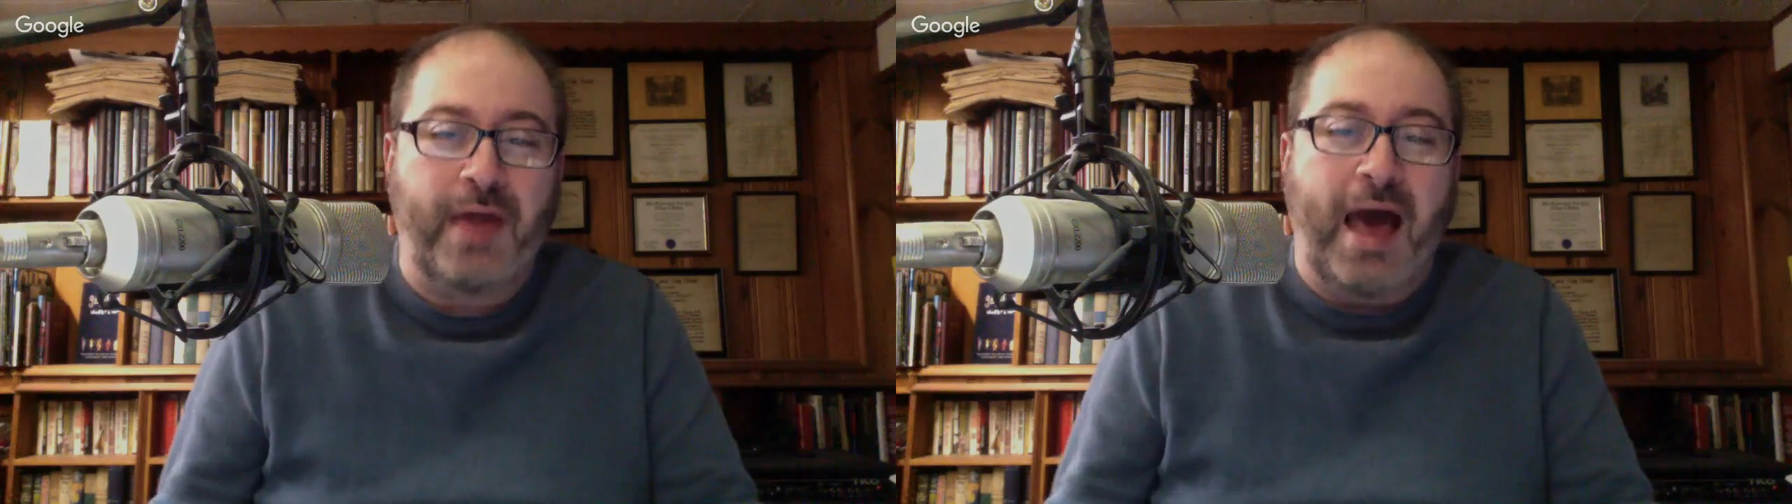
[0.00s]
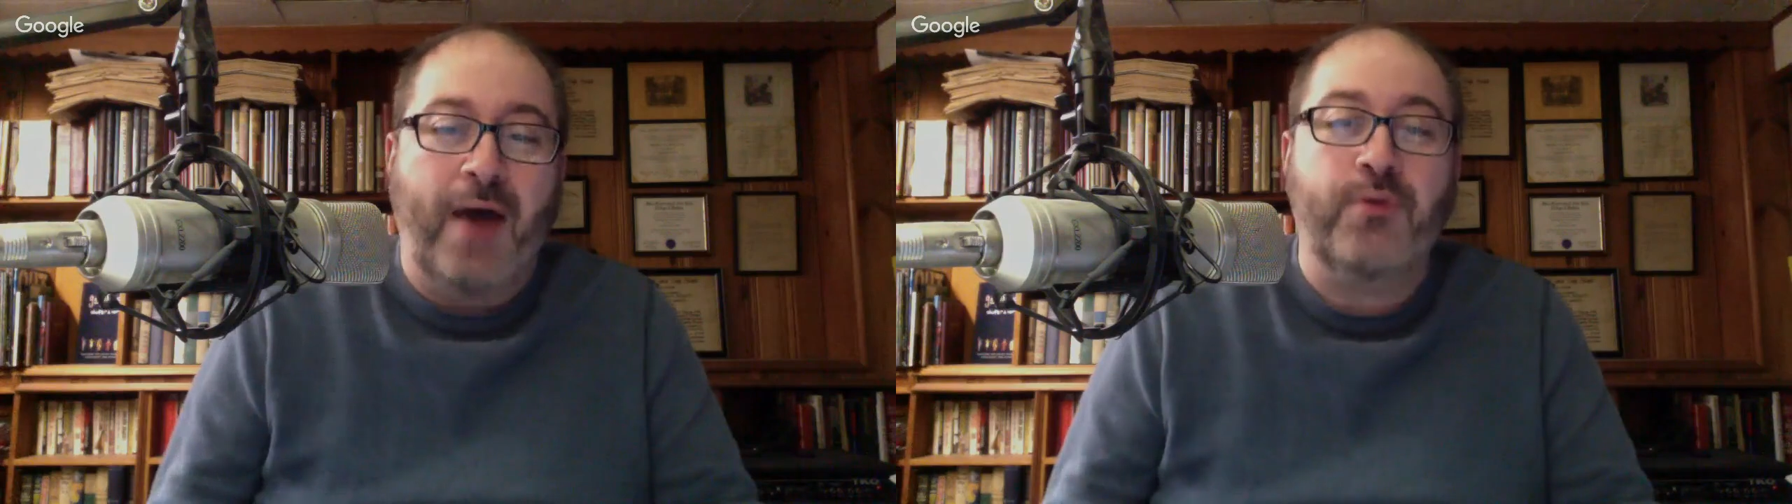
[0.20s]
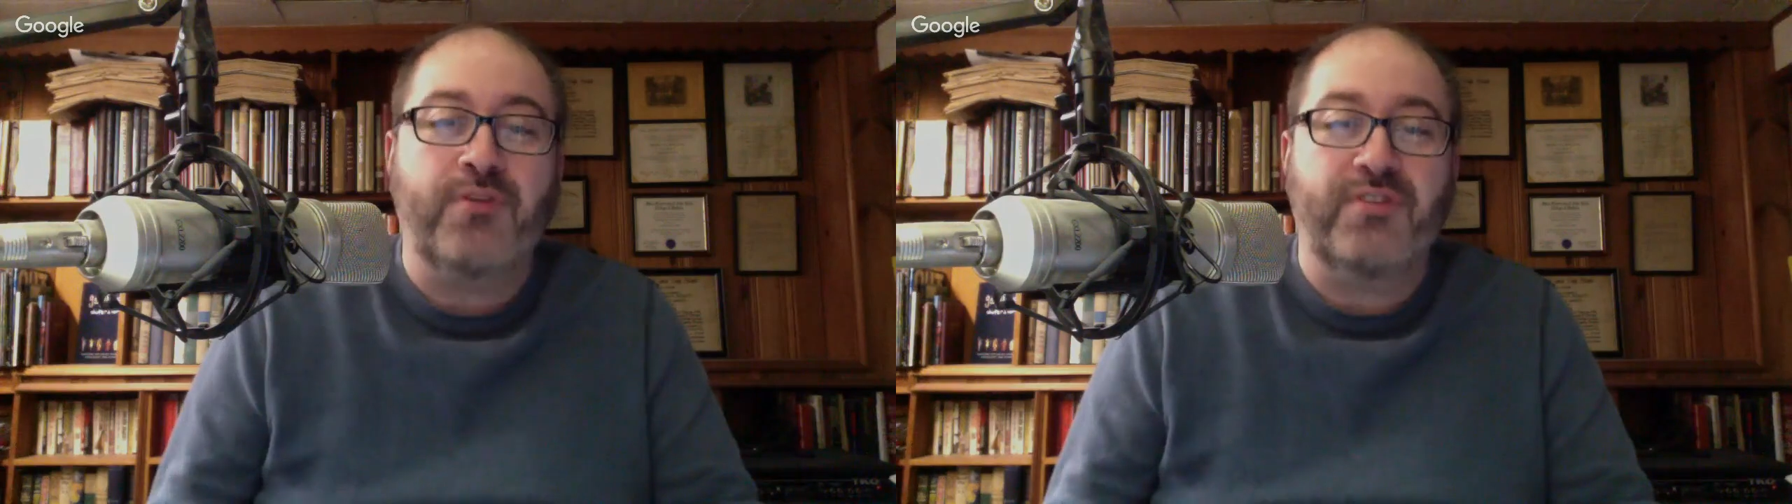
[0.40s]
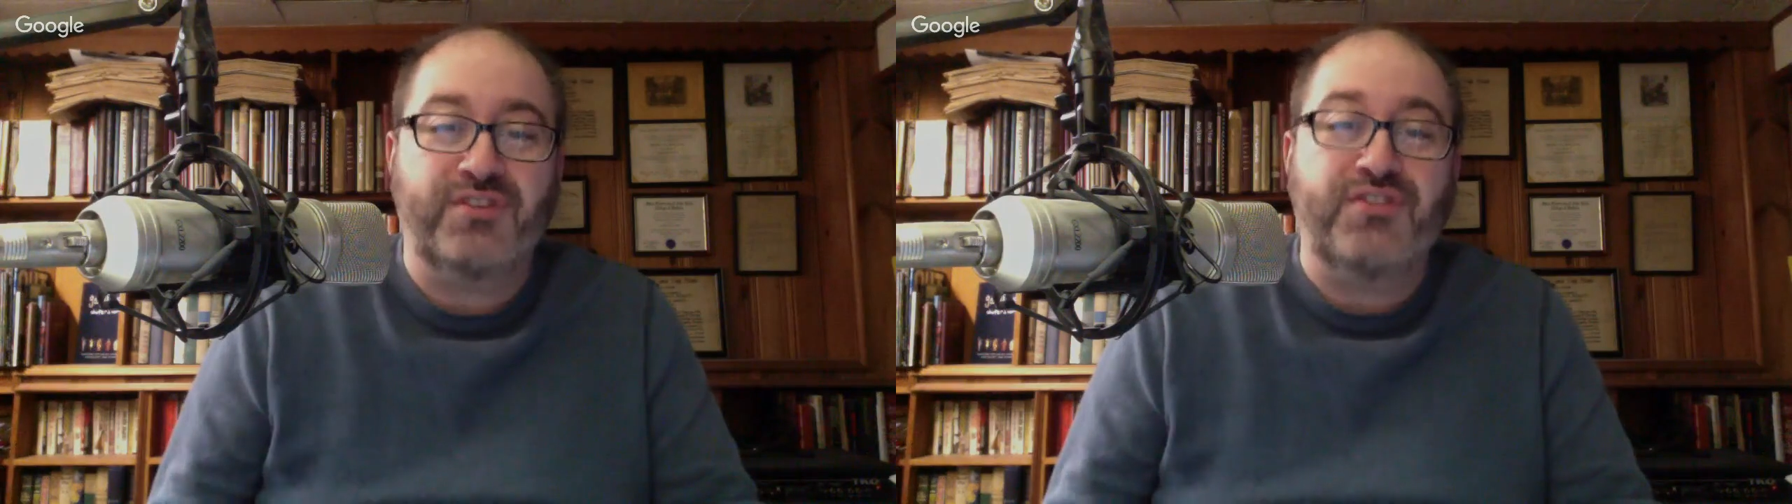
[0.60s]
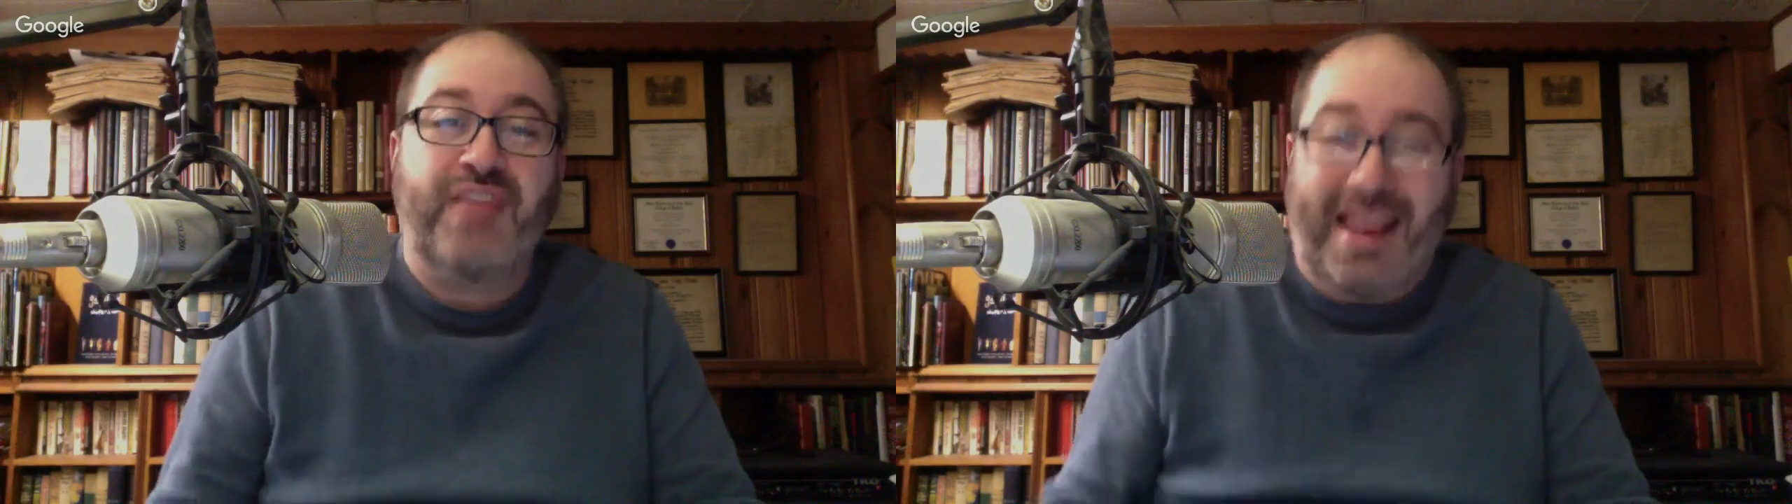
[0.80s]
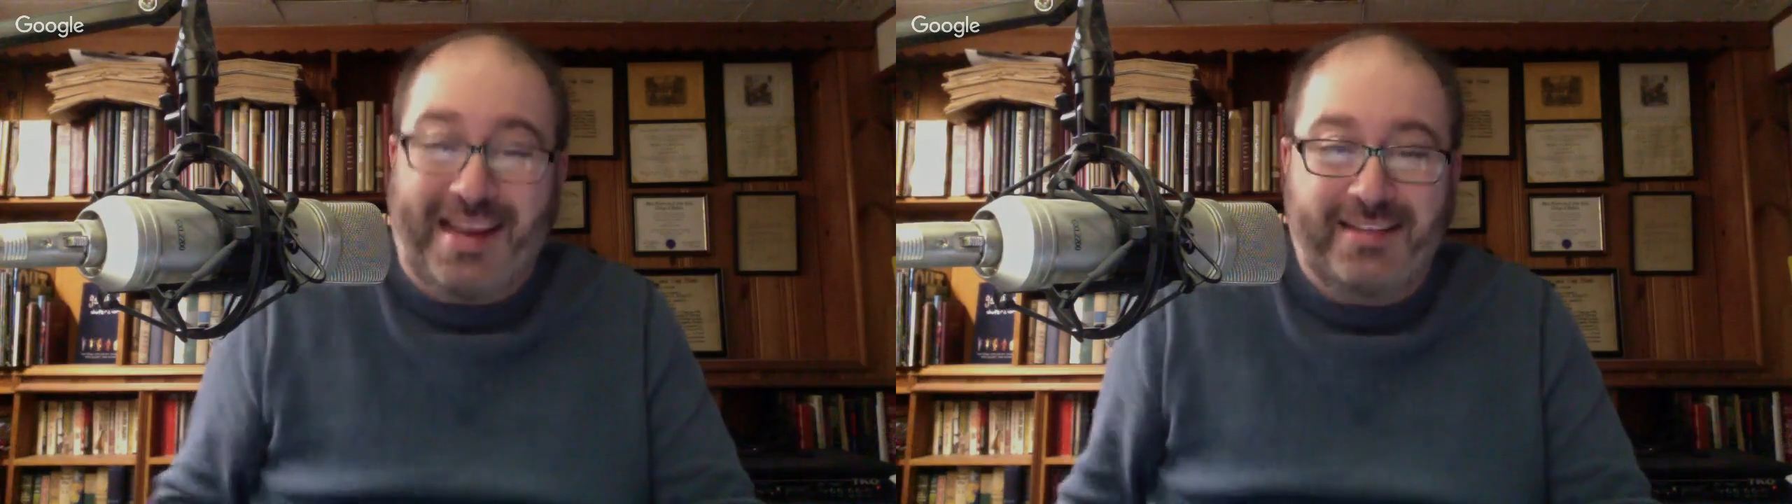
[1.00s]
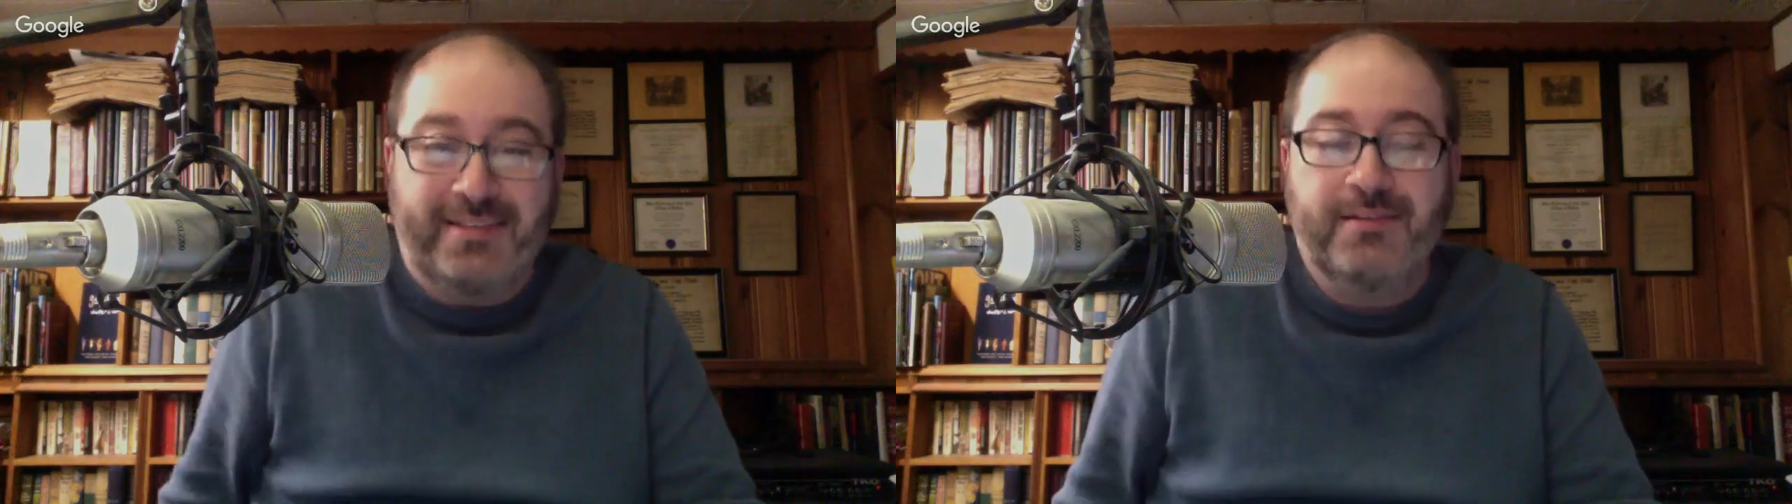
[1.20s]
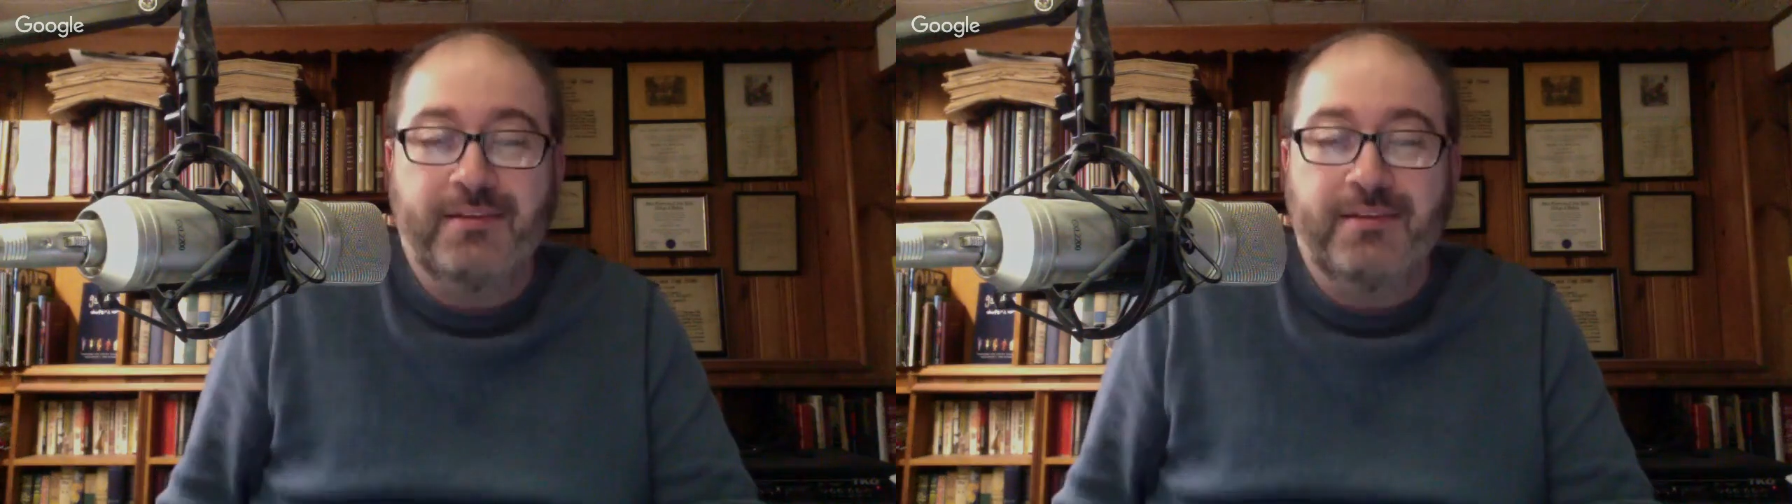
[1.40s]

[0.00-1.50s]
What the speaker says: out of the state